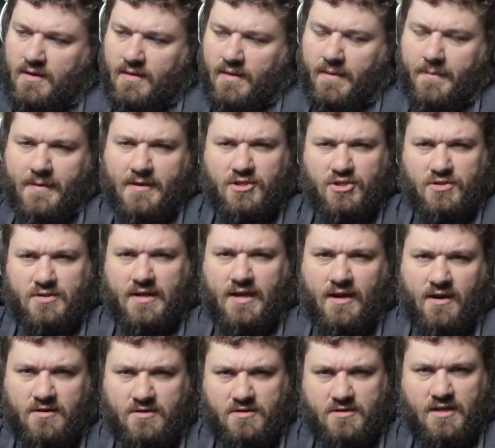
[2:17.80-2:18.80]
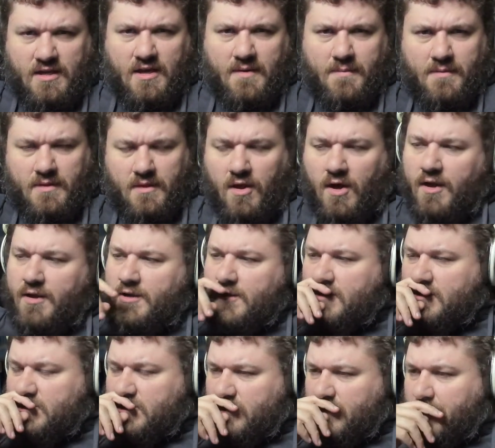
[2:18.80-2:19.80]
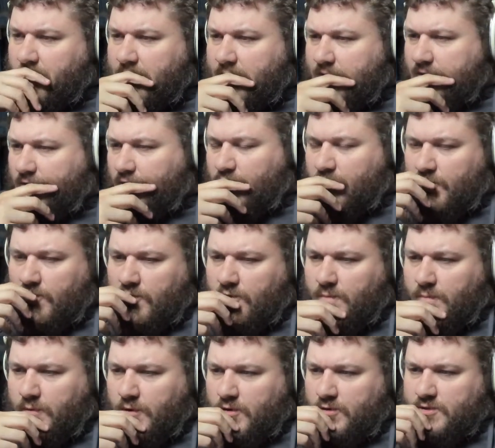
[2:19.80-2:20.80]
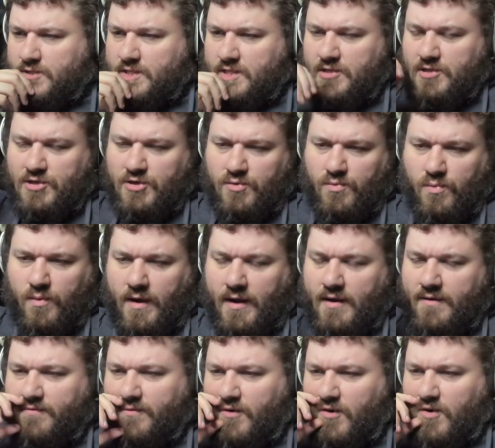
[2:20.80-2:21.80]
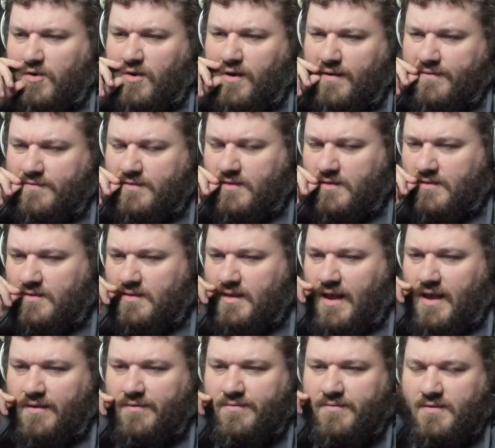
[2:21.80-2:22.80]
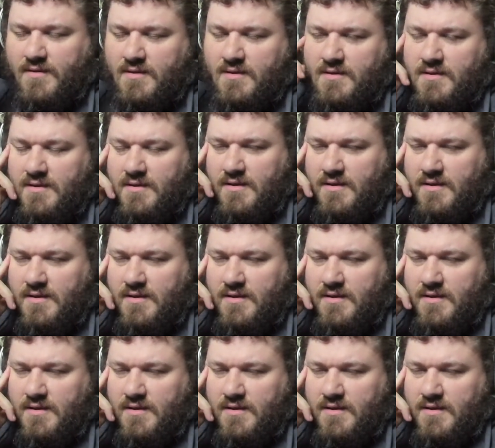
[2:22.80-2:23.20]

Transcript: It makes your character take up a lot of your screen in the third person. You're way far off to the left.